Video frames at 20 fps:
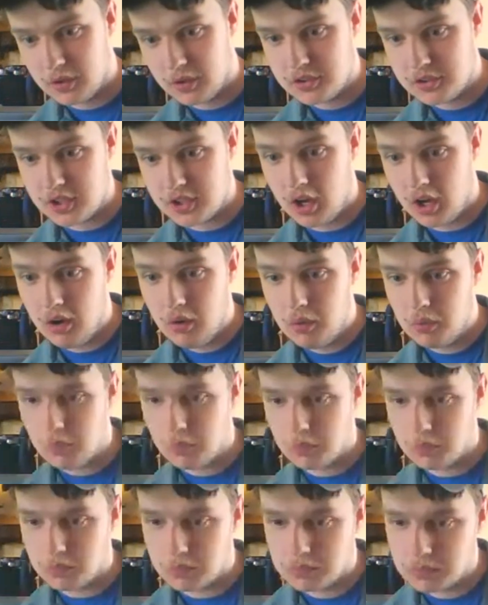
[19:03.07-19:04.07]
I have a question.
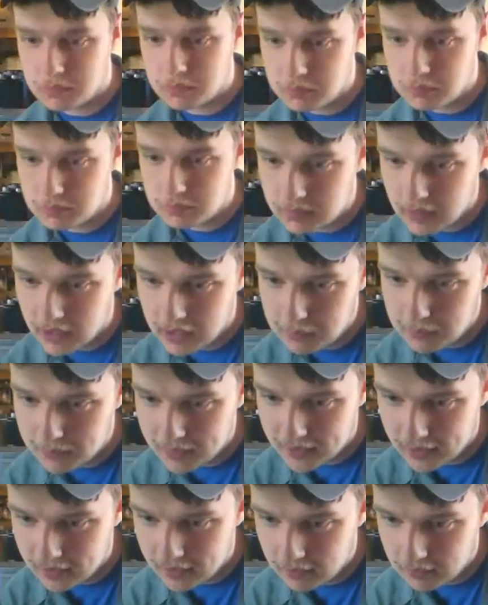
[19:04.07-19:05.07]
Oh, here we
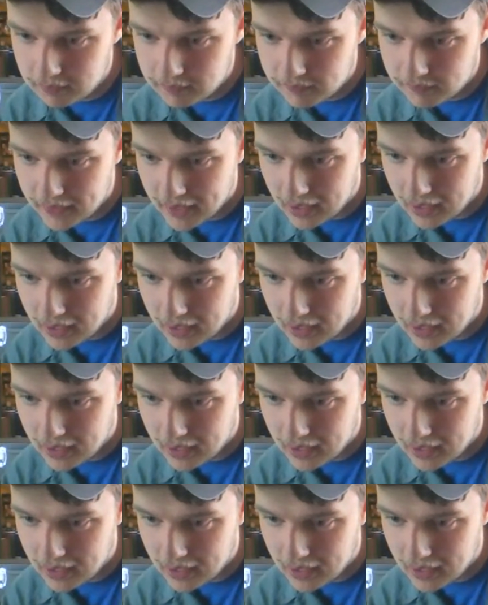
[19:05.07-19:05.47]
go. How